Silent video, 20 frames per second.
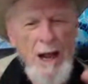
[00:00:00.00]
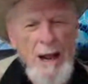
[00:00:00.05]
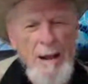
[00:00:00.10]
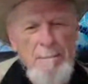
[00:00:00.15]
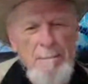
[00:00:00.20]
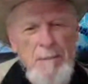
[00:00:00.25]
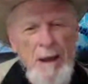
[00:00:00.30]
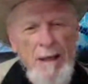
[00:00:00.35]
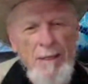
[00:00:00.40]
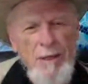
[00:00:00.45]

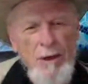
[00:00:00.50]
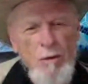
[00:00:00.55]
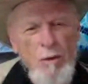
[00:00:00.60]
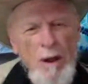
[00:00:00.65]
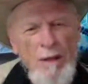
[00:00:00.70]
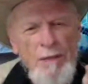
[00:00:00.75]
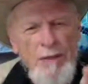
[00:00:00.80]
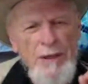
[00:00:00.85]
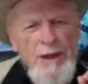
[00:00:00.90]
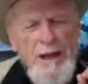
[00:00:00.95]
But the
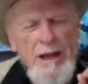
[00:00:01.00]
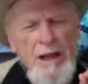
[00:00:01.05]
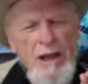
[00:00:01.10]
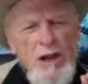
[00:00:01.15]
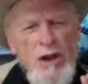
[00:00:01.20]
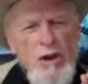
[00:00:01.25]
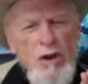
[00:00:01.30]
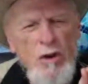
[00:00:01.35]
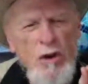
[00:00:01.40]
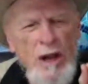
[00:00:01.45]
one thing
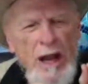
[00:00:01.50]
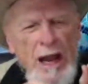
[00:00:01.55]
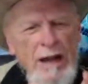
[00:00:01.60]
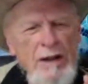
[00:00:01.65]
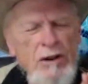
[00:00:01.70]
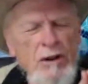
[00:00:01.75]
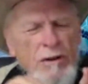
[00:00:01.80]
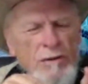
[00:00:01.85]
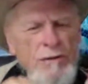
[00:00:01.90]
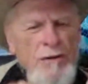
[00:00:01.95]
you
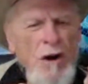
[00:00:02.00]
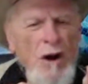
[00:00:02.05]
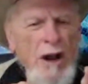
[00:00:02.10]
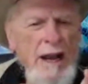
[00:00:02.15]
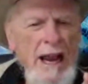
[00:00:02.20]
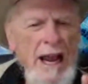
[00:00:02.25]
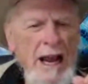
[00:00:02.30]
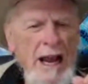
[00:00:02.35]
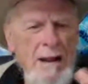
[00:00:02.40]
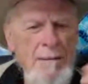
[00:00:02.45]
get to
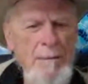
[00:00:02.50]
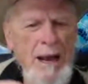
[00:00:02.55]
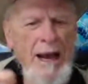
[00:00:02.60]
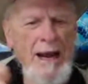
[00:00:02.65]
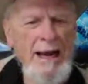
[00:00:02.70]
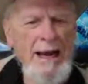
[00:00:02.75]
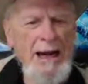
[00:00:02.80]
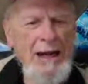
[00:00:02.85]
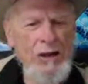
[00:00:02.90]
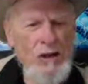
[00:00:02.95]
find out
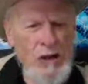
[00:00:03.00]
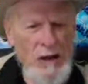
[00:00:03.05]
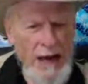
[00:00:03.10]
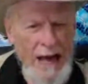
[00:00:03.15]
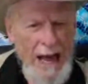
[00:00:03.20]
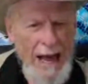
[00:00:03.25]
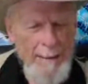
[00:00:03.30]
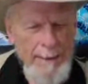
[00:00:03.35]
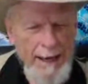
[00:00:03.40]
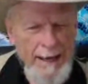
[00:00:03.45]
about
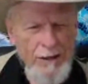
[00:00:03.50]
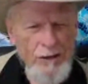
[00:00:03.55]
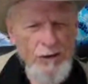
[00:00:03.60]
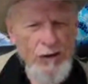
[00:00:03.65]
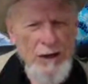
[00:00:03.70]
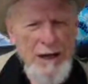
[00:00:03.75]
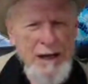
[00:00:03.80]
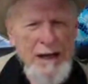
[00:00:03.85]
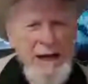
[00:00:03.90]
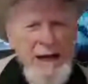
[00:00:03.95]
Islamics
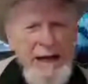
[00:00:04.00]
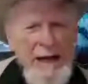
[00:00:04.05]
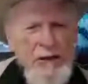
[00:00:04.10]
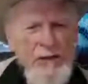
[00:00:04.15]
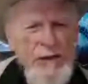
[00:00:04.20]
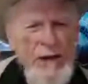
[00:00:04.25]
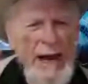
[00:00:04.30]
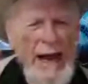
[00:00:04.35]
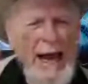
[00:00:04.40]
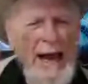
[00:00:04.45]

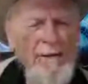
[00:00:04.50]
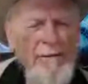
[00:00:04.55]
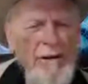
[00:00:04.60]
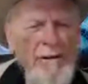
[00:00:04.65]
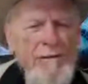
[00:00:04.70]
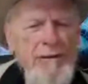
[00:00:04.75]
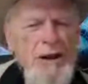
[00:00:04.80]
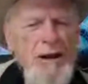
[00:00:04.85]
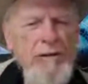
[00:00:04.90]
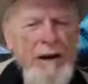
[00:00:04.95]
is they have a
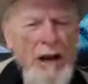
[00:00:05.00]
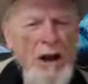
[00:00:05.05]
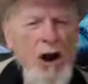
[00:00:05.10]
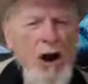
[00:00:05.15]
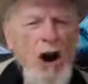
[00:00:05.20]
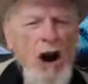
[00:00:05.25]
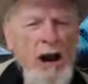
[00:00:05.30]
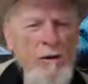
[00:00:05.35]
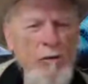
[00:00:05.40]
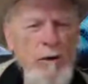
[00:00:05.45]
very
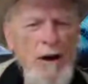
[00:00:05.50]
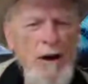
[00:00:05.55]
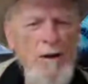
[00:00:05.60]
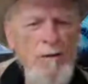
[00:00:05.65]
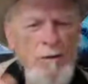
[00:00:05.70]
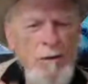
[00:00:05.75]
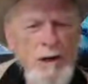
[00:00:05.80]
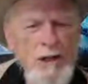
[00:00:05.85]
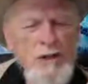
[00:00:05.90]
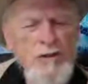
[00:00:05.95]
high
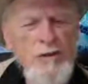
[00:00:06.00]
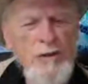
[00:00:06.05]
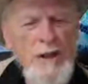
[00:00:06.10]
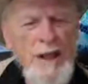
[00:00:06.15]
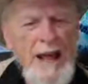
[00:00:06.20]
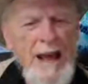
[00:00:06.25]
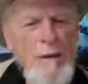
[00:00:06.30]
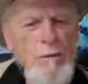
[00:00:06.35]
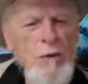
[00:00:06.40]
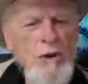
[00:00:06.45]
reverence for
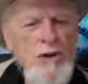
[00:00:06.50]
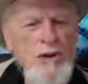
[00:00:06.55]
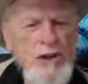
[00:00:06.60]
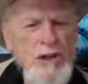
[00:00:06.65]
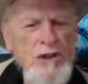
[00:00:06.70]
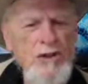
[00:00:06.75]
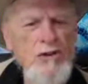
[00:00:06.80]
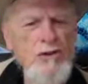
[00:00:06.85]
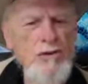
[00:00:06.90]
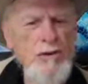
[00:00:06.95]
that which
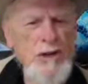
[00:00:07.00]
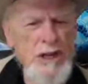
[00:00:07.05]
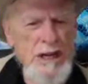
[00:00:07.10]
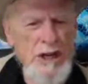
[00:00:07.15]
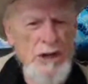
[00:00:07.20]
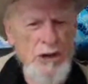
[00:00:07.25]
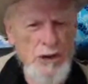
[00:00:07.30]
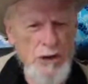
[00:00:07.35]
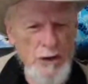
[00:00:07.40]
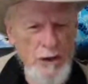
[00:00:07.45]
is
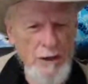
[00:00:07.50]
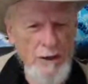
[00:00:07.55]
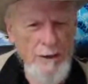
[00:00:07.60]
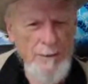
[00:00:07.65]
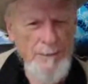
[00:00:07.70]
traditional.